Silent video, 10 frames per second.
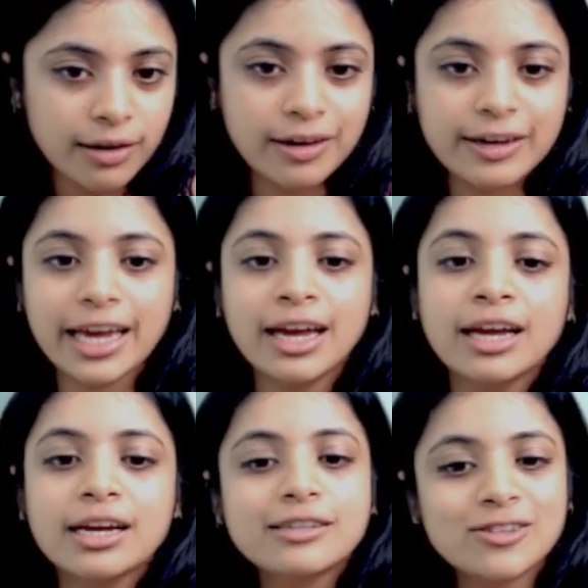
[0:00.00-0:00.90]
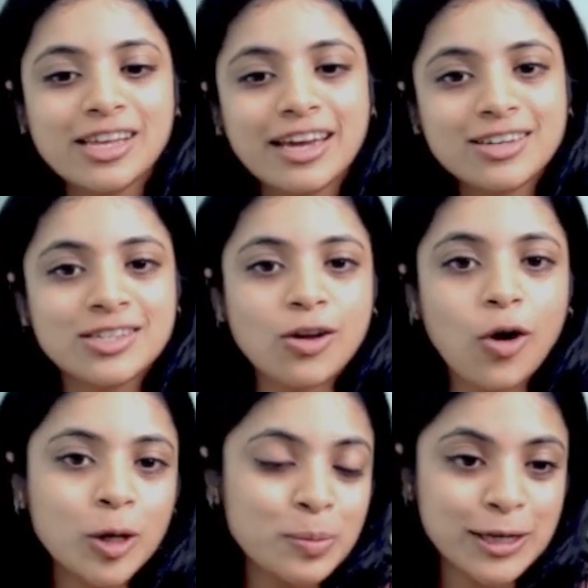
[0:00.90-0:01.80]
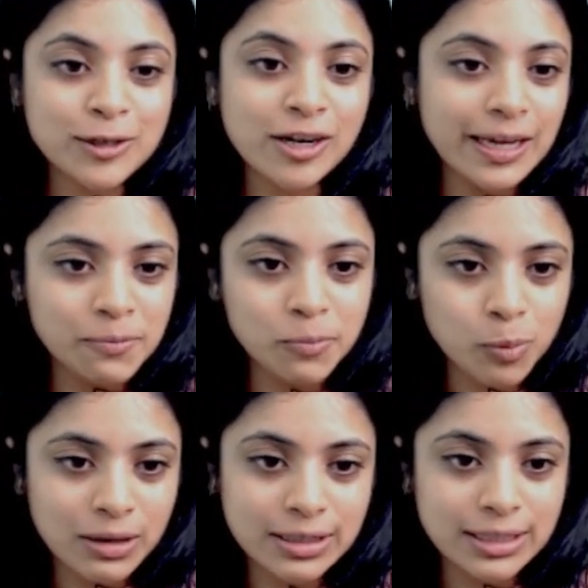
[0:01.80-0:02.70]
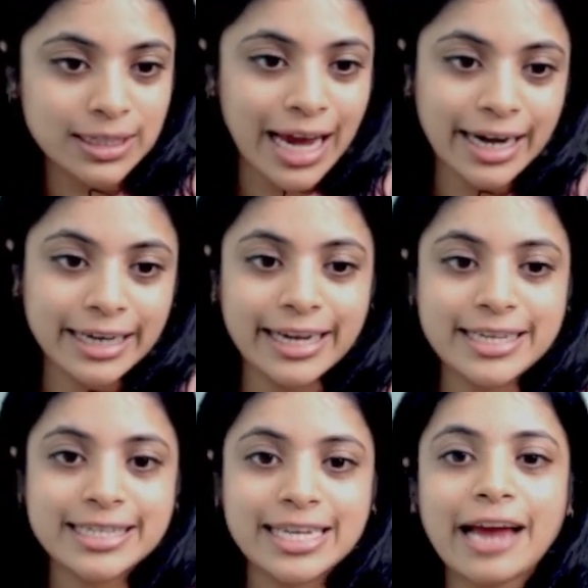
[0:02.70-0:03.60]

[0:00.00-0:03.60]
Okay, so there is occupational immobility in that case.